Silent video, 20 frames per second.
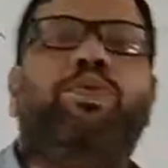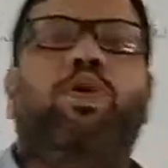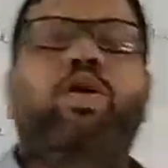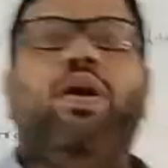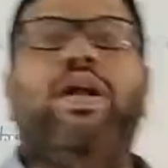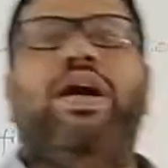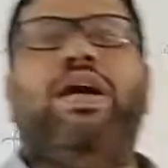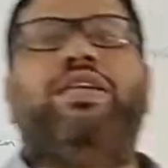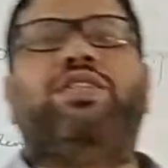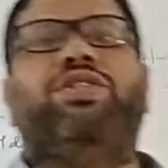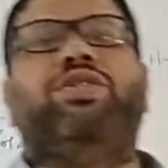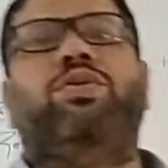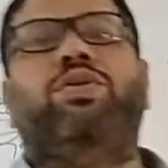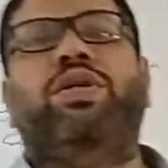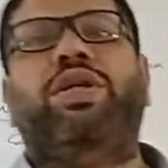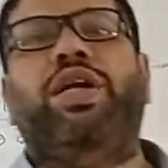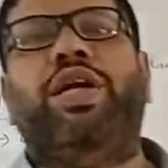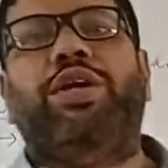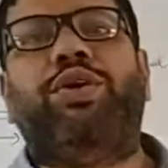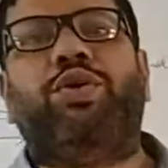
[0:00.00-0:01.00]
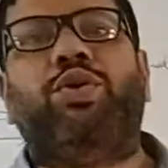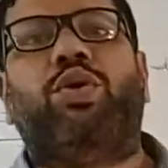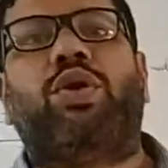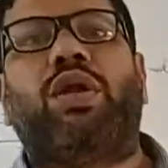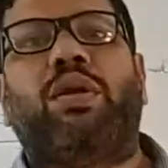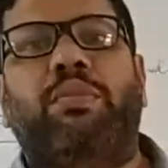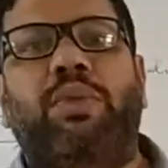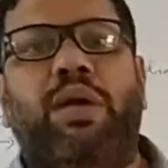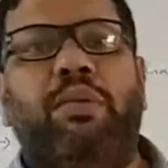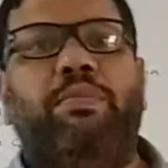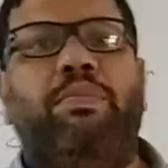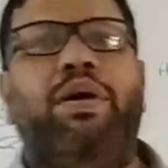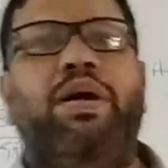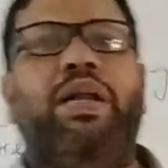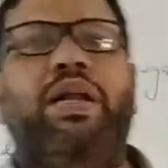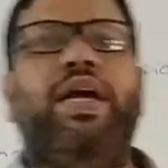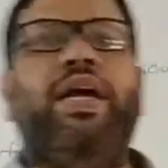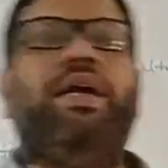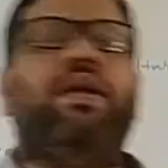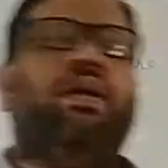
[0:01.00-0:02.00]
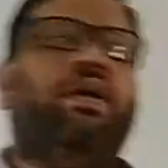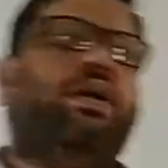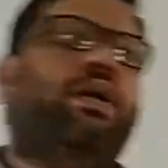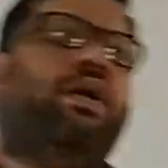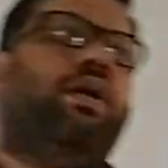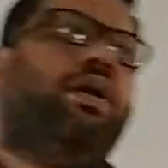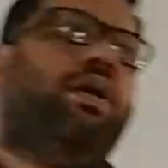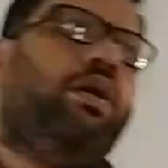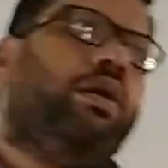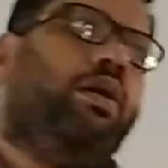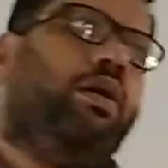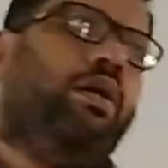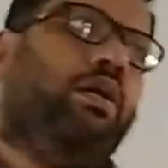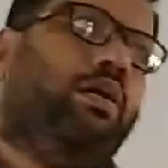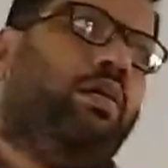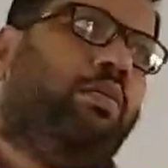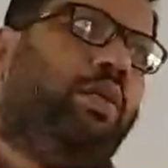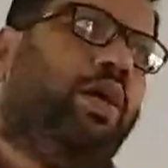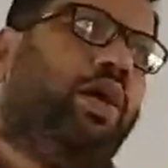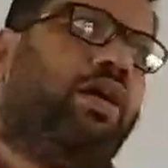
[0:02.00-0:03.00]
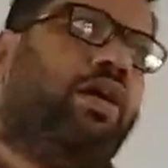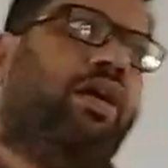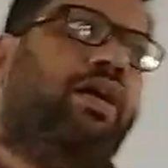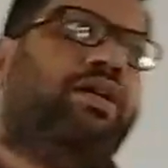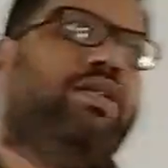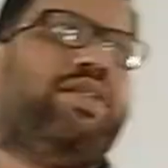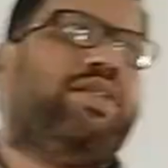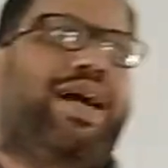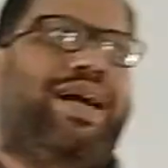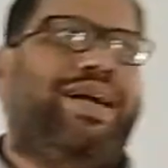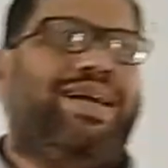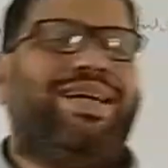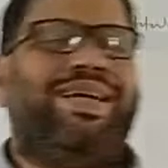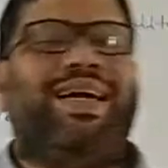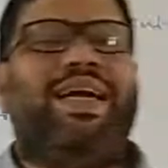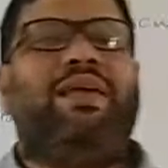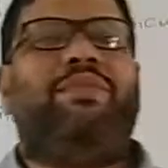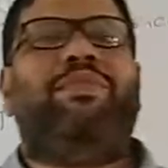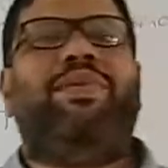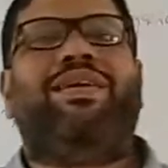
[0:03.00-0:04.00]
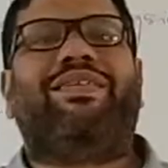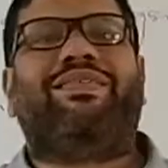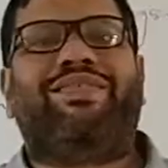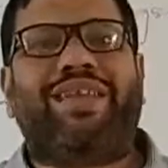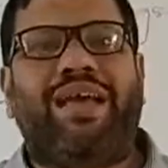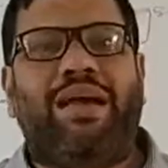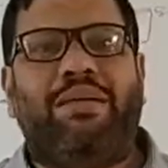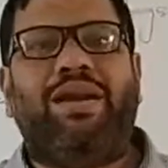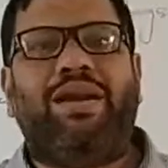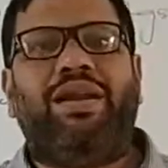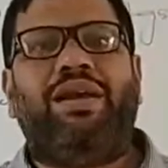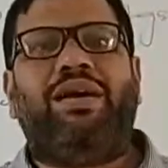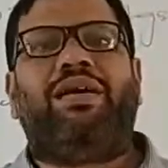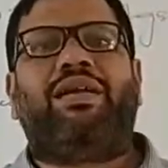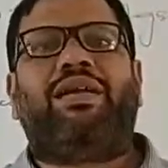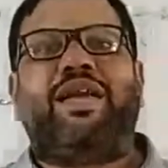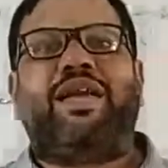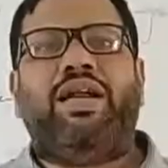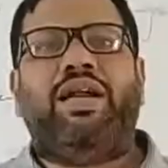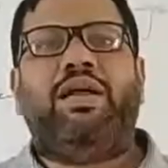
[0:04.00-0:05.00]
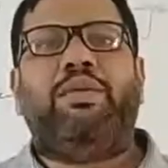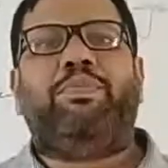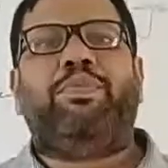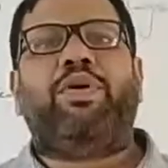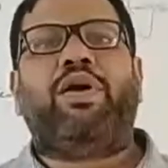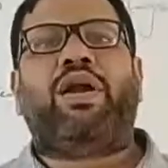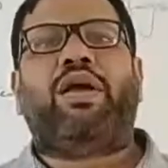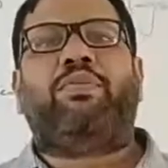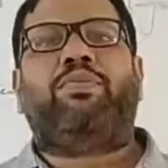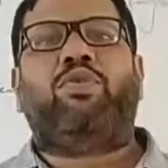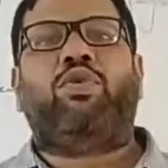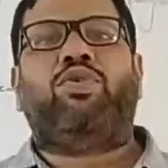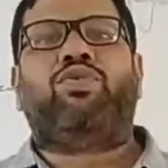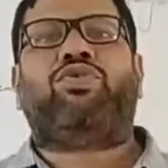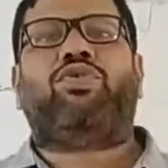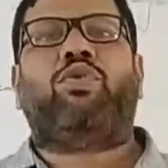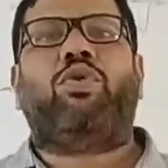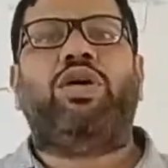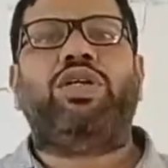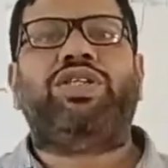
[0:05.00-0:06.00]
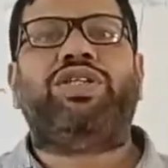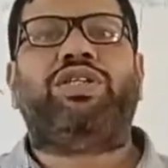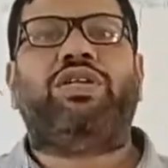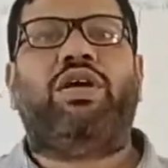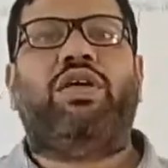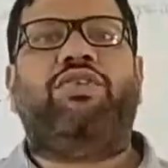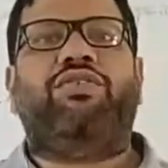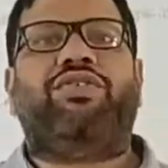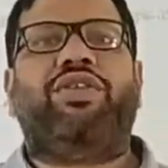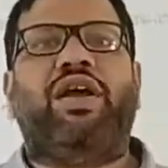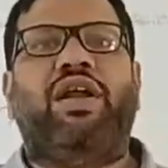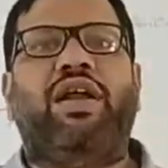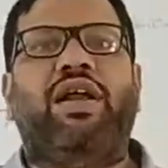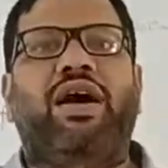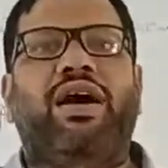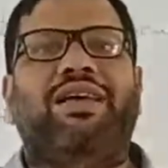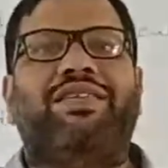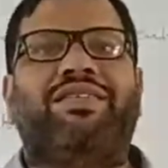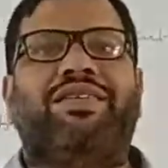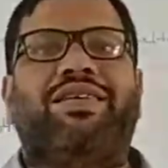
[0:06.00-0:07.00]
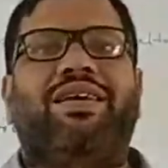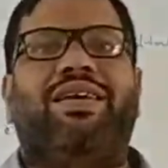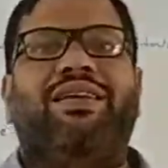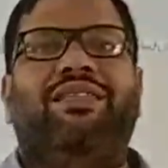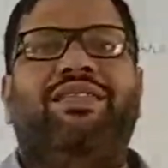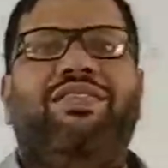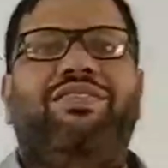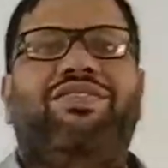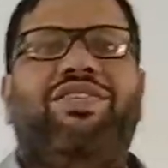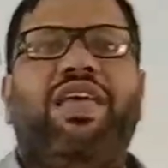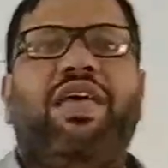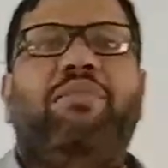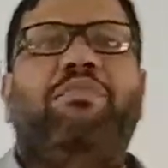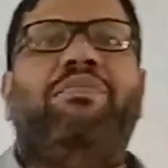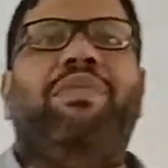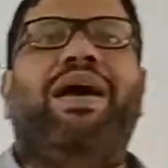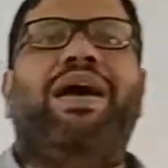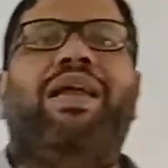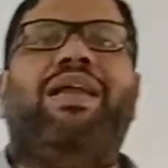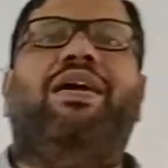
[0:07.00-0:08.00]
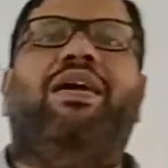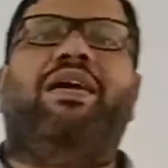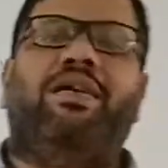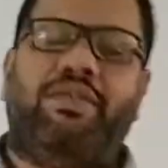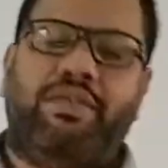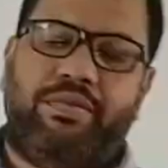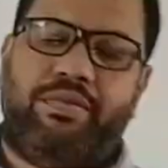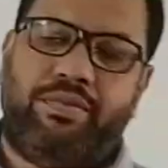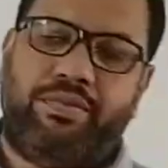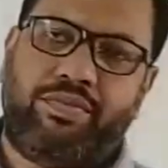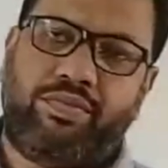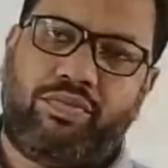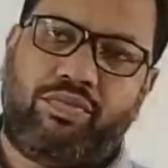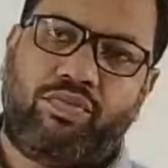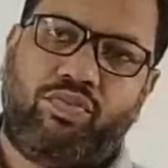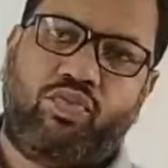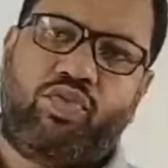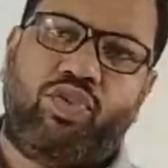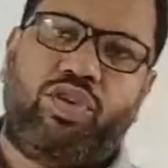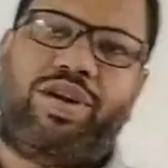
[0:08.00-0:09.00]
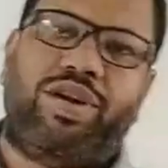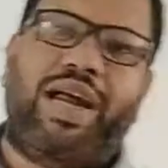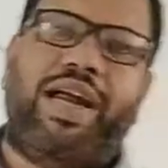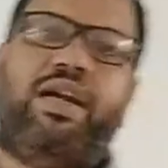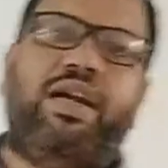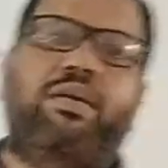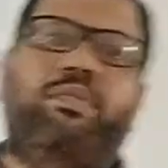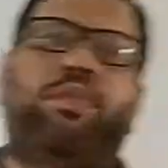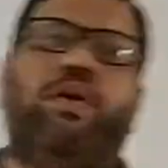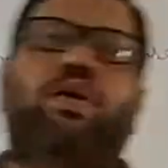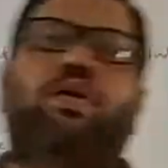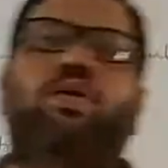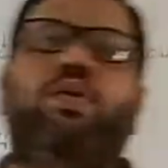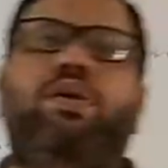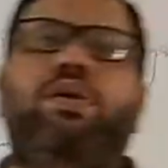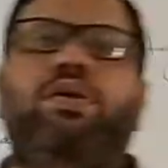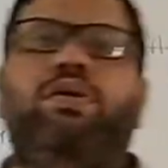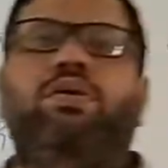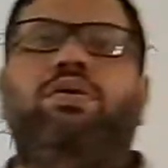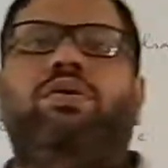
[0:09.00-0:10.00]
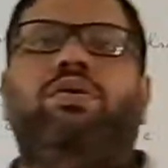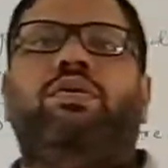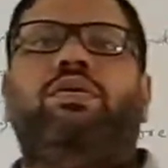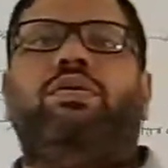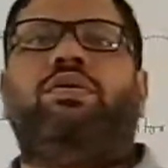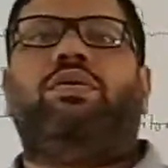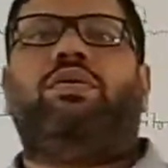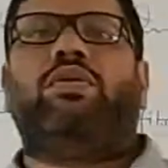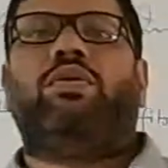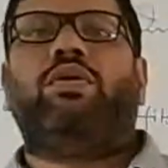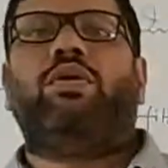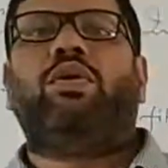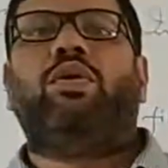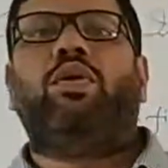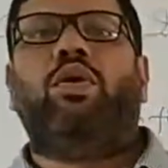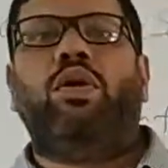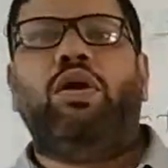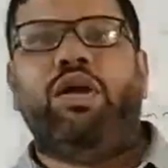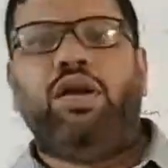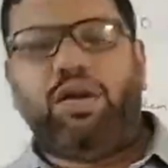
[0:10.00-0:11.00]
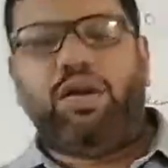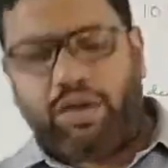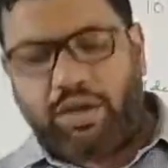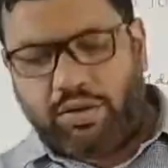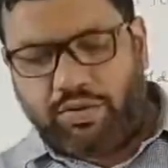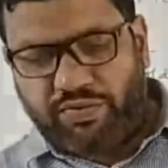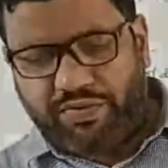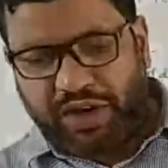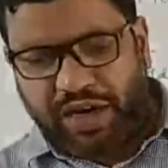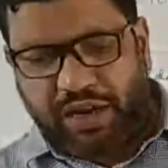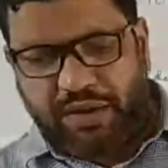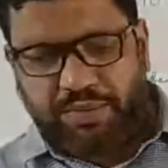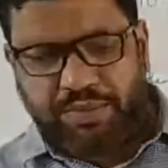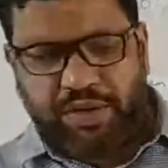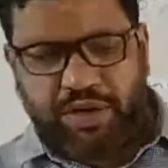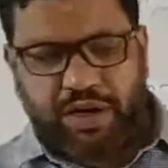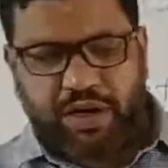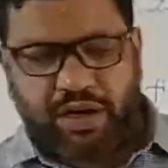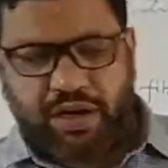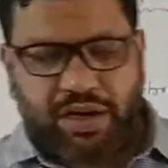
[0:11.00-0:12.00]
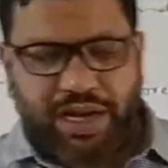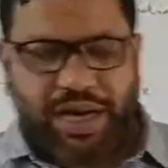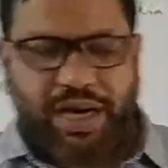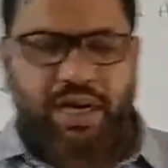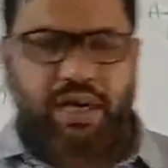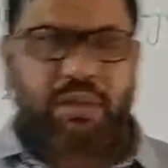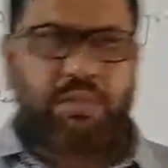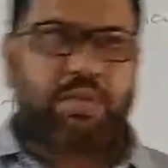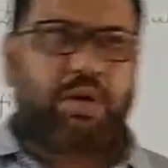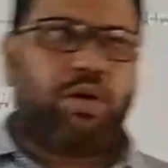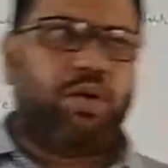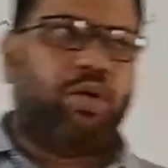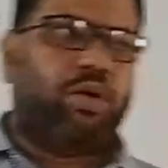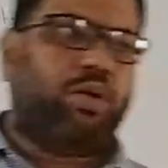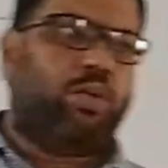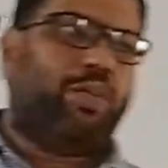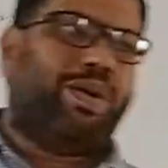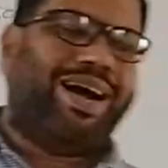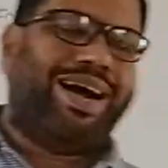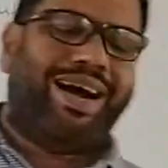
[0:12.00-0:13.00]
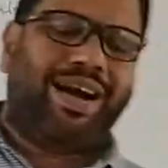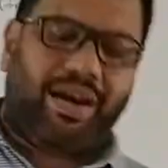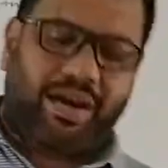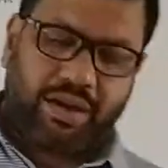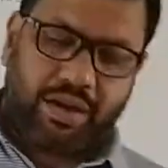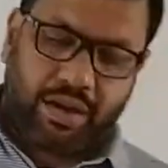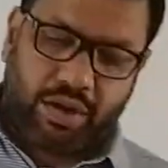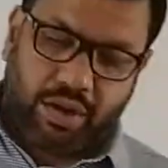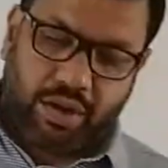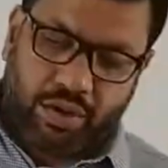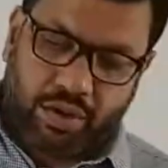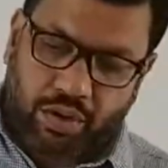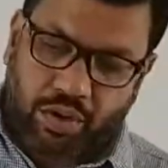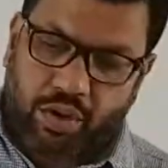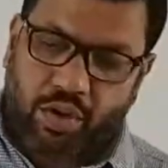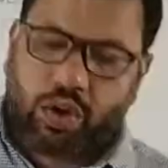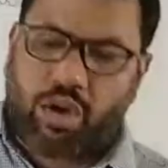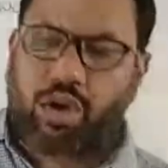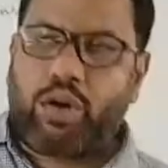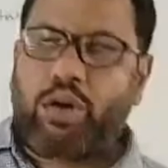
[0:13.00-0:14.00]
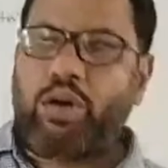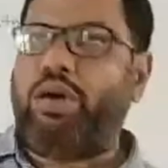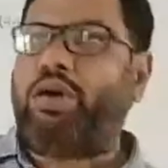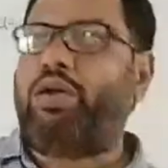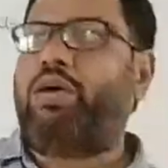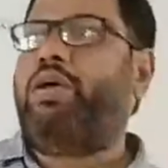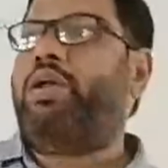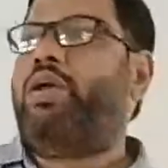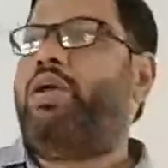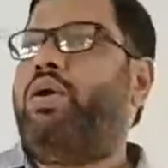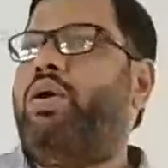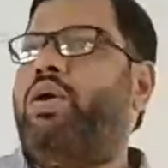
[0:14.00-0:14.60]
products, you need to remember it, because at time examiner really put up those questions and asked in the same manner. Write about golden fiber, write about white gold.